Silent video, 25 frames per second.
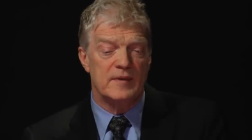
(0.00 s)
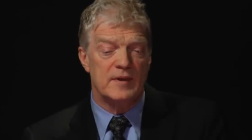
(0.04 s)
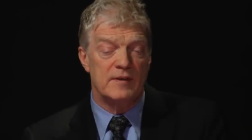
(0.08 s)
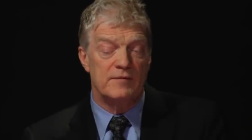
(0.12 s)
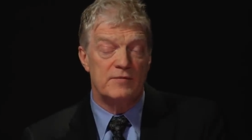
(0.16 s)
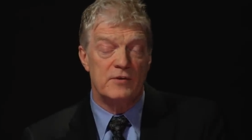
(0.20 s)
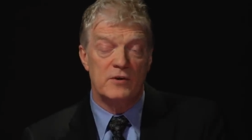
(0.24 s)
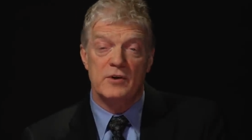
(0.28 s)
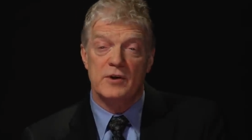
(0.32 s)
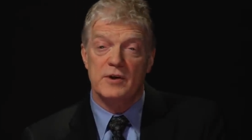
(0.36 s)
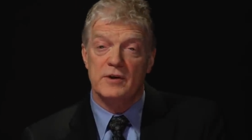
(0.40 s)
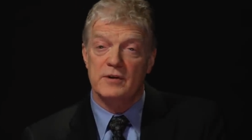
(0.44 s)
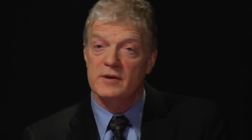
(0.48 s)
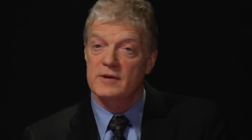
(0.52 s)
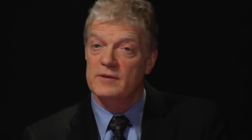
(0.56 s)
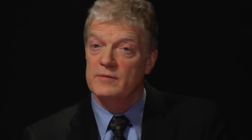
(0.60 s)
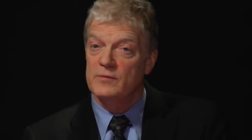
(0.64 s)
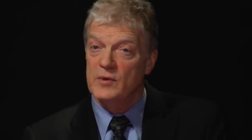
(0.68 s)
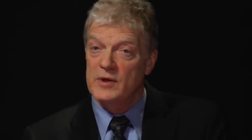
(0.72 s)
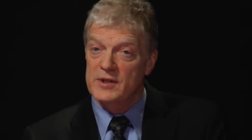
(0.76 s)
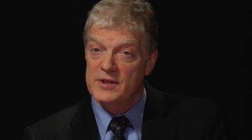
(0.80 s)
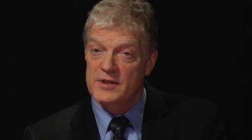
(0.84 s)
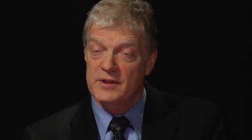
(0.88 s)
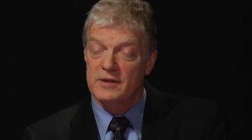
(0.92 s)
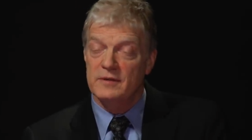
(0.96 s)
If you look at,
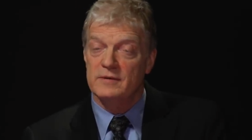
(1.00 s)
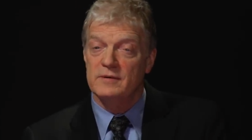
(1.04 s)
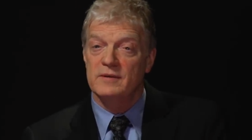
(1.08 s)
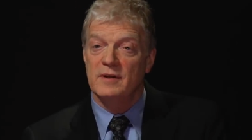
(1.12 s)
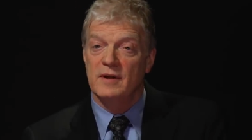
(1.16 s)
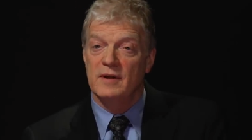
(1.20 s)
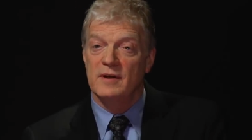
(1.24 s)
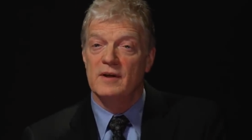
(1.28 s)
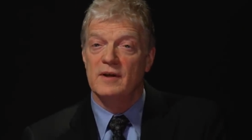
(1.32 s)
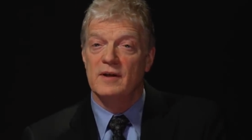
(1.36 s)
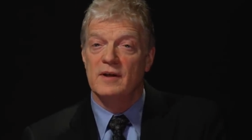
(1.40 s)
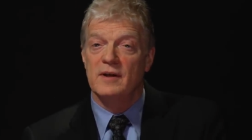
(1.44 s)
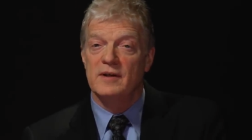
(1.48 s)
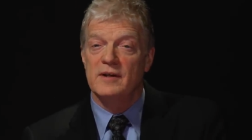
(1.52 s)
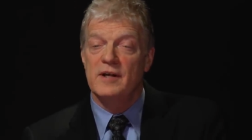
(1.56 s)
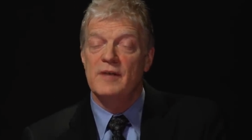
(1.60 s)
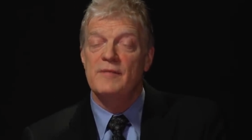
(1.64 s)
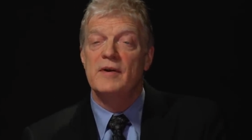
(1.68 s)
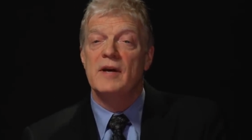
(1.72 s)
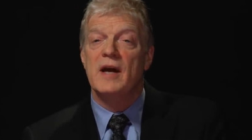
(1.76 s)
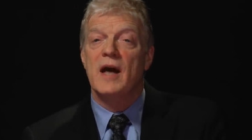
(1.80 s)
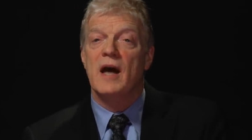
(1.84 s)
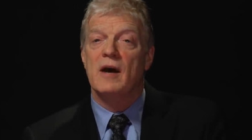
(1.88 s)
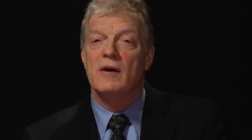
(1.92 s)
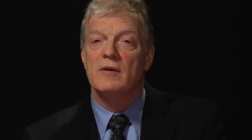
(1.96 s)
we're still
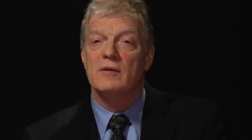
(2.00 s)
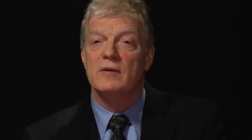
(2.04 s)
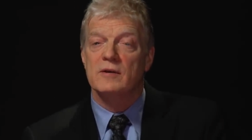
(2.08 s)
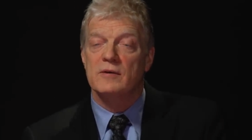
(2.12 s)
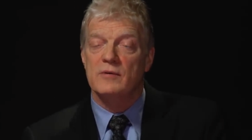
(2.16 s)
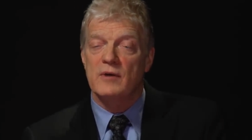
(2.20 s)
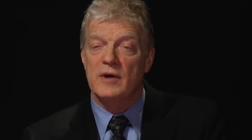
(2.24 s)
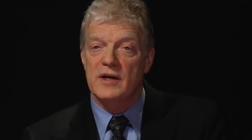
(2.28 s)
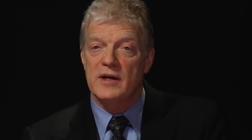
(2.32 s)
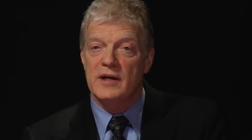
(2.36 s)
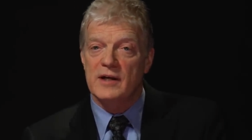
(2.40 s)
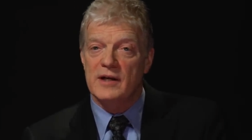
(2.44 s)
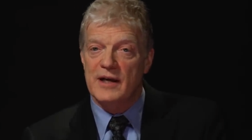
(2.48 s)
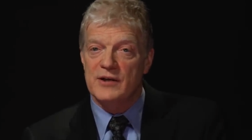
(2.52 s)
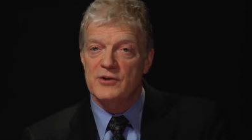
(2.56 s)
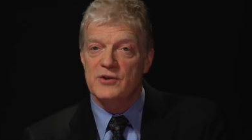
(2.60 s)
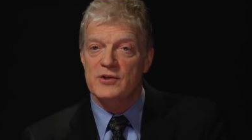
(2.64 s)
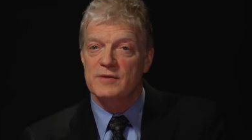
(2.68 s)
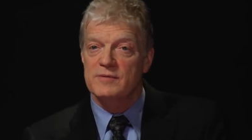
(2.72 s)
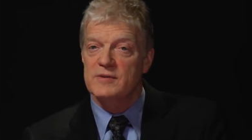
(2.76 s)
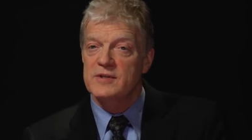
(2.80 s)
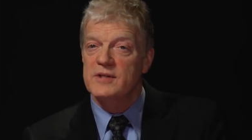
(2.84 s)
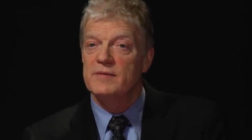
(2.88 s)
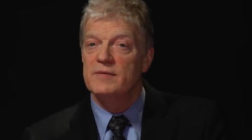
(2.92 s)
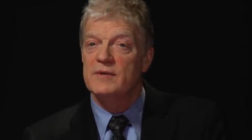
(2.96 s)
living out the great
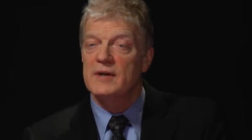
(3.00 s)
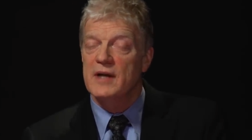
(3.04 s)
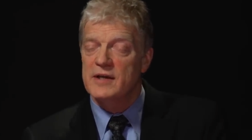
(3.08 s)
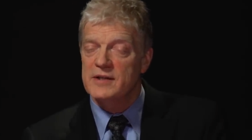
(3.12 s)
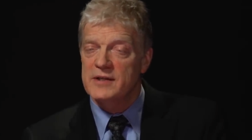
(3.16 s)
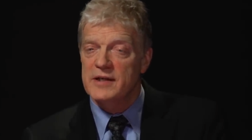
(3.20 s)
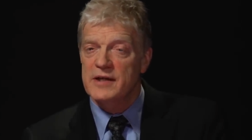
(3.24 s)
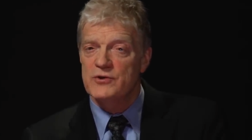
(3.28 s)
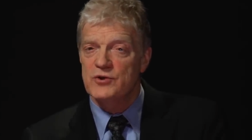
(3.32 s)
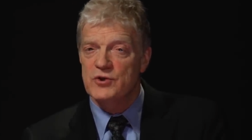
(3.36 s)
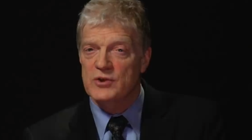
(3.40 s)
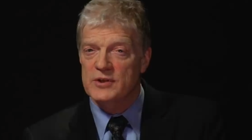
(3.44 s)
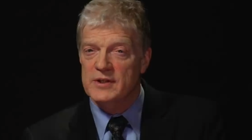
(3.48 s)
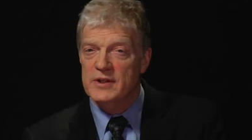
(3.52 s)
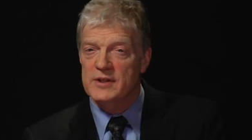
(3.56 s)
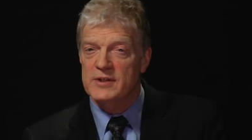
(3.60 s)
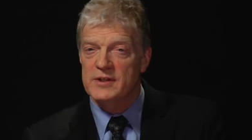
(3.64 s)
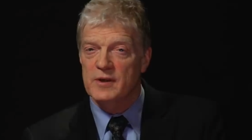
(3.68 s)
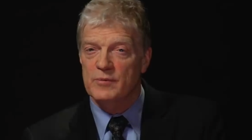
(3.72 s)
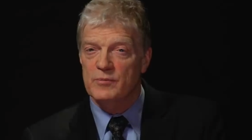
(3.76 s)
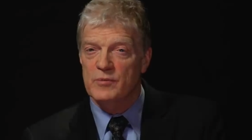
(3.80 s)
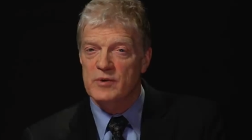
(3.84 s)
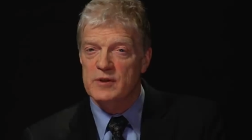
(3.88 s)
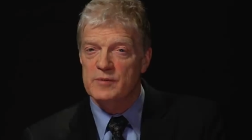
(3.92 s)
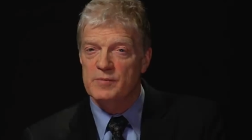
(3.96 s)
clashes of civilizations in
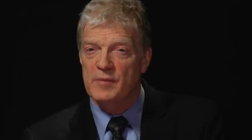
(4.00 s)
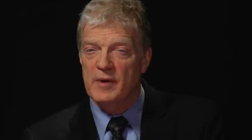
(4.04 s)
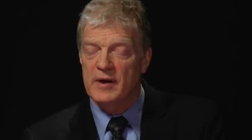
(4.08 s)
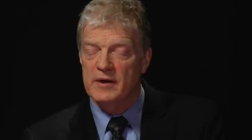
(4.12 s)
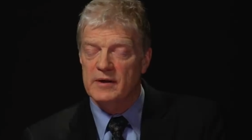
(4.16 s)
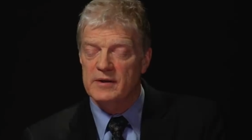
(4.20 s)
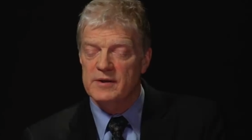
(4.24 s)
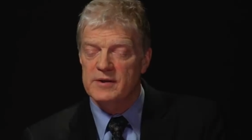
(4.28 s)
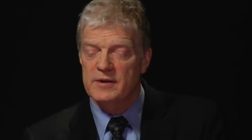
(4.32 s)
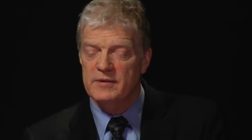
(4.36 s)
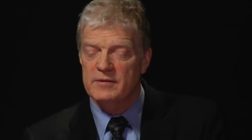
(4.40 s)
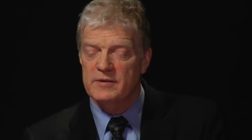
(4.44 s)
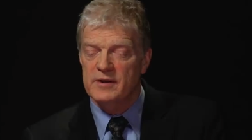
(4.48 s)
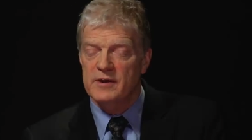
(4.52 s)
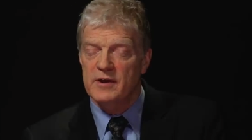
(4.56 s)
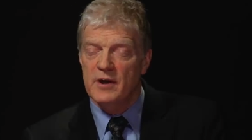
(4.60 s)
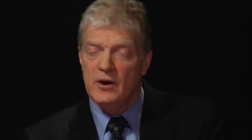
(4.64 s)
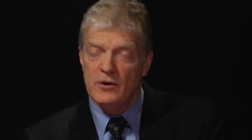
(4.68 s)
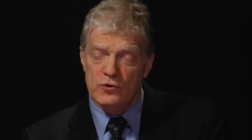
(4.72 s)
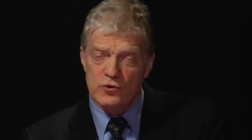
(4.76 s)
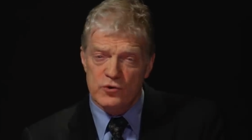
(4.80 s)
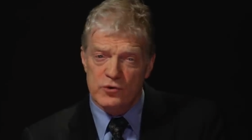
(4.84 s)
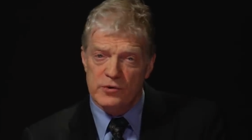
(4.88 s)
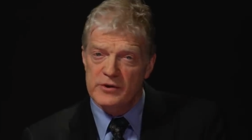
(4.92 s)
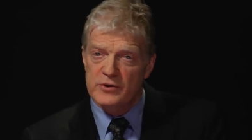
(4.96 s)
some respects. So the
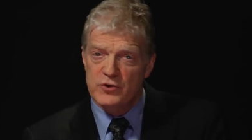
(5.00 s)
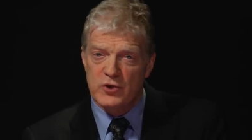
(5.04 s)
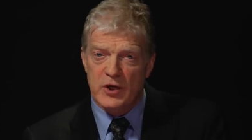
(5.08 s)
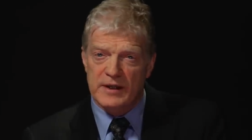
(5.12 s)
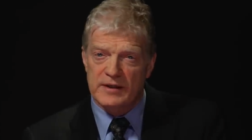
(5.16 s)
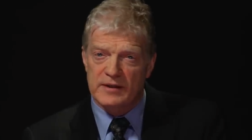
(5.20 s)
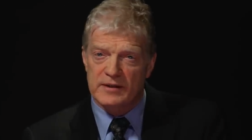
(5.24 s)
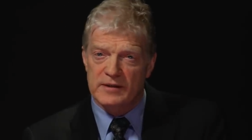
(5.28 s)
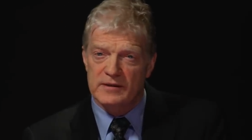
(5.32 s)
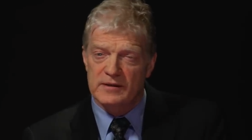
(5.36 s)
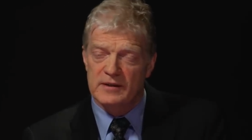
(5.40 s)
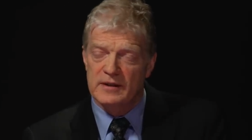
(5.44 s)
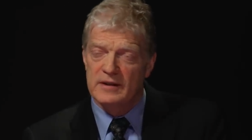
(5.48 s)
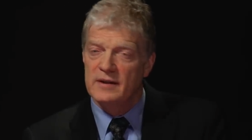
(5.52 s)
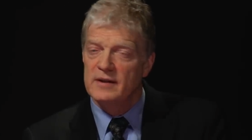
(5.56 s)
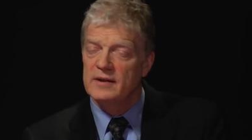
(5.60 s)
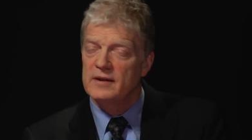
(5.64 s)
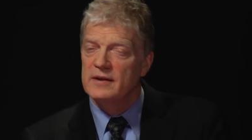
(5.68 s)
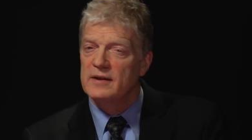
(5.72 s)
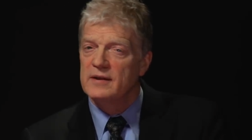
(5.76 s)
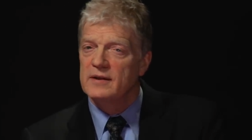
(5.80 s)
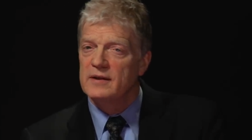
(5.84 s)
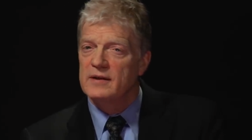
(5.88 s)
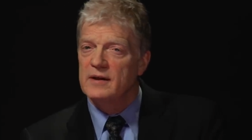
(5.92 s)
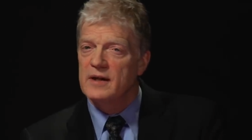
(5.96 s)
cultural agenda
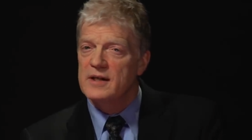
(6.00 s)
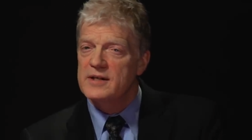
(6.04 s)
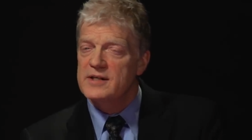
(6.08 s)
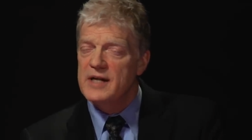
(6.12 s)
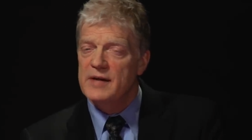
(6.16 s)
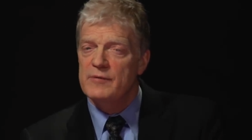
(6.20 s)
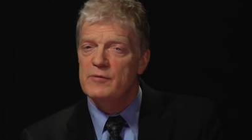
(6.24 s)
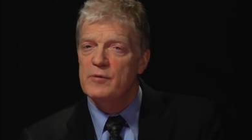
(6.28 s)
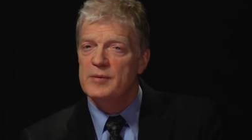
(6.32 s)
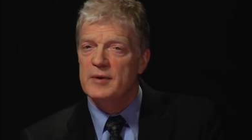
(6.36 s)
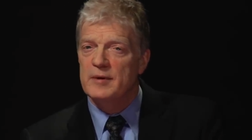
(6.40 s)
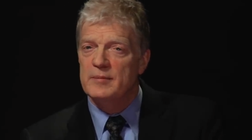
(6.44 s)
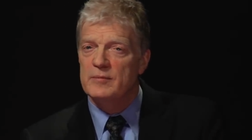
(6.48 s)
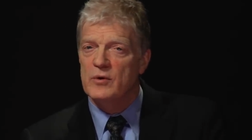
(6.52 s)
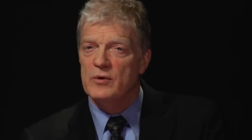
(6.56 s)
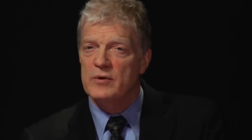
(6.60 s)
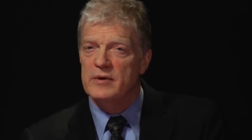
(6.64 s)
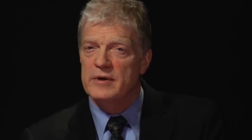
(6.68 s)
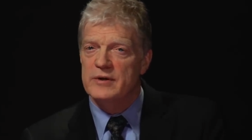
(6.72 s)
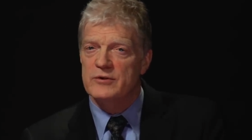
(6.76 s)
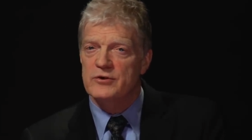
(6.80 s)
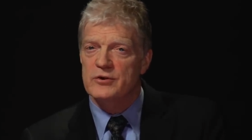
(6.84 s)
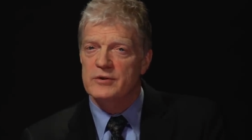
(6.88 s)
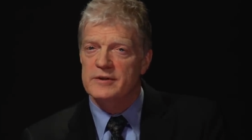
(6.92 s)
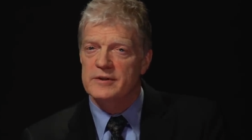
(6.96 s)
has never been more
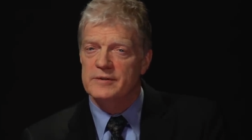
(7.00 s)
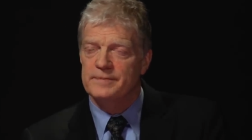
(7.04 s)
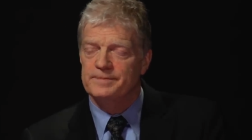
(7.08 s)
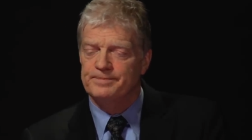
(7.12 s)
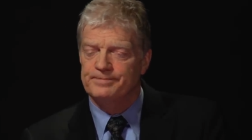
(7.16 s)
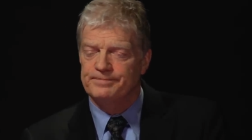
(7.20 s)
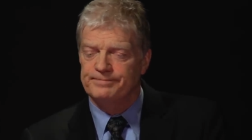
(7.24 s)
urgent.